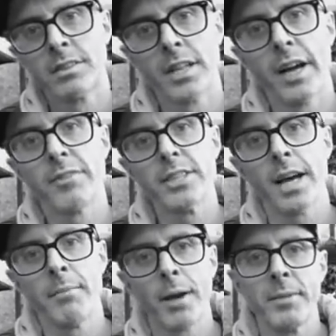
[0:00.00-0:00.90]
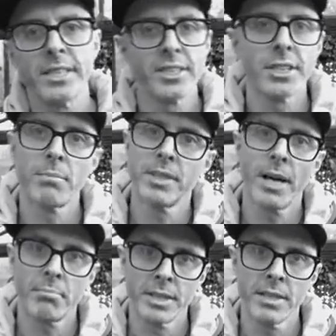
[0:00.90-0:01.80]
Every time I meet some
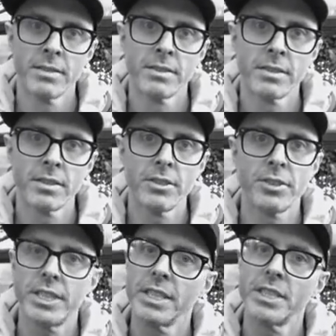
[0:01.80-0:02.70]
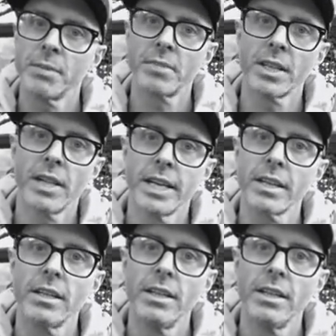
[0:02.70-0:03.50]
yuppie who says something like,